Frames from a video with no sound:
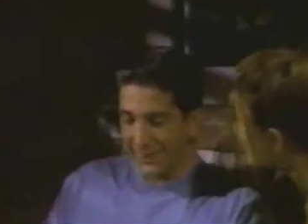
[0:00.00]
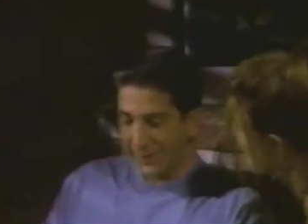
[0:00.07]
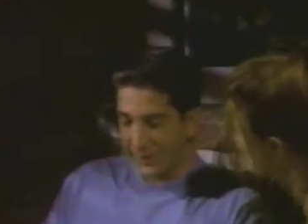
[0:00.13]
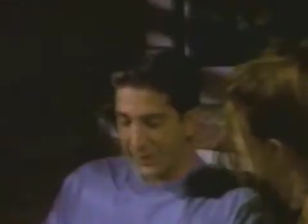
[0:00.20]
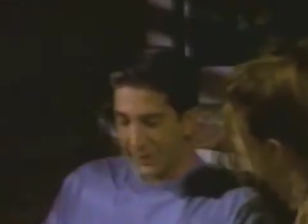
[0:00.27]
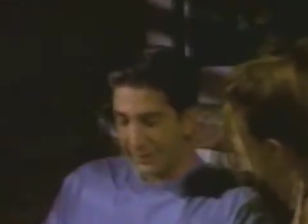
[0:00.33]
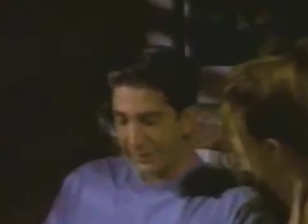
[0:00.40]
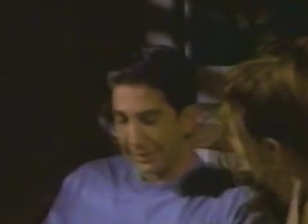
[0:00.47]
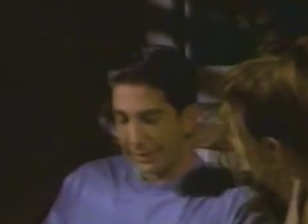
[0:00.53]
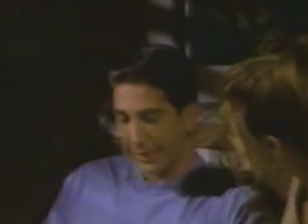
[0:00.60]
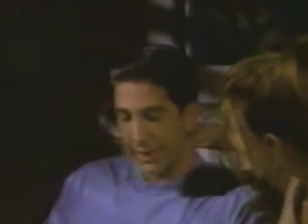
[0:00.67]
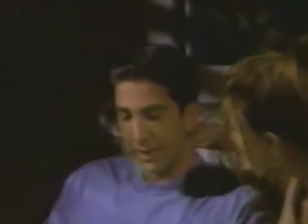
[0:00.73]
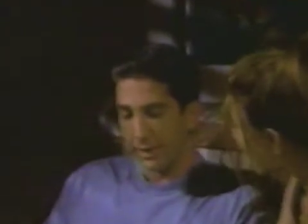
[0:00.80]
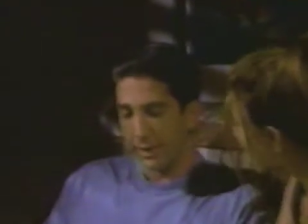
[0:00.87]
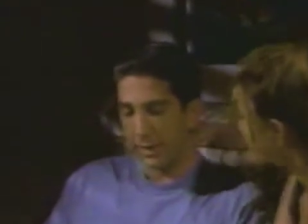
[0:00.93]
Princess
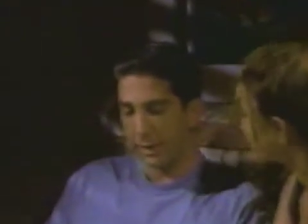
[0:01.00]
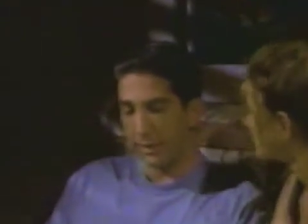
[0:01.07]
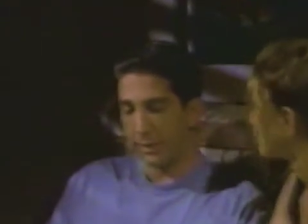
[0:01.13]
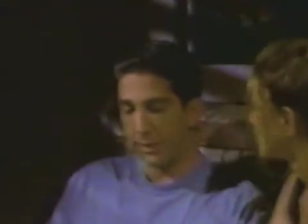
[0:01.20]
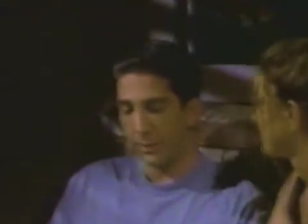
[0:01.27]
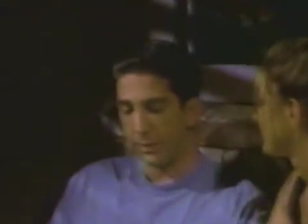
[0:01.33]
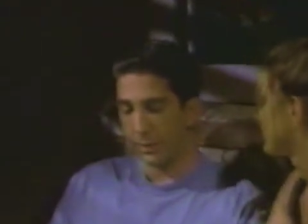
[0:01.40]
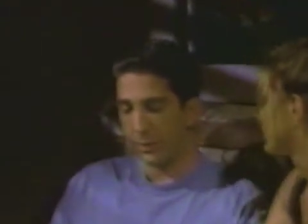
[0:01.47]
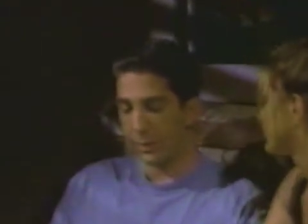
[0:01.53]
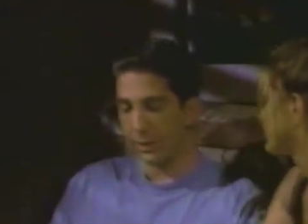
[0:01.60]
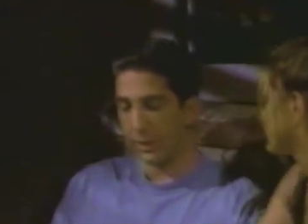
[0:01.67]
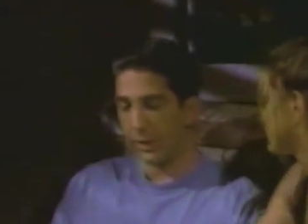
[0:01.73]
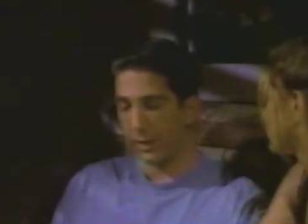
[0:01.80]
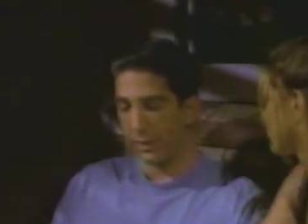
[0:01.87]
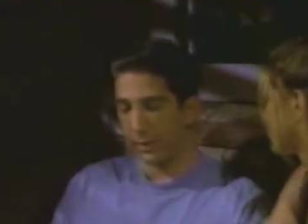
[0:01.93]
Leia was
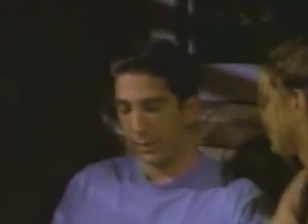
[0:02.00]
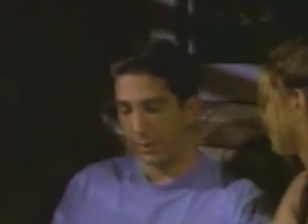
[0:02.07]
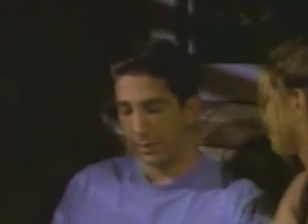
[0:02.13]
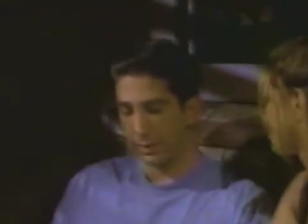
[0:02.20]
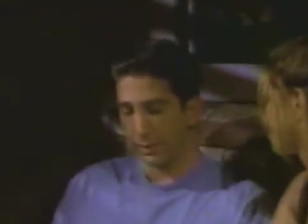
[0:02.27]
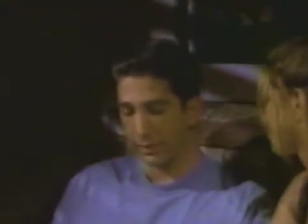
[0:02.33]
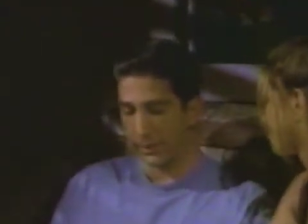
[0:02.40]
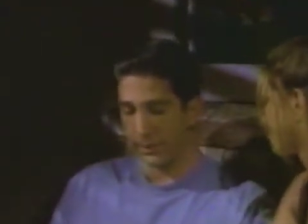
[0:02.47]
wearing this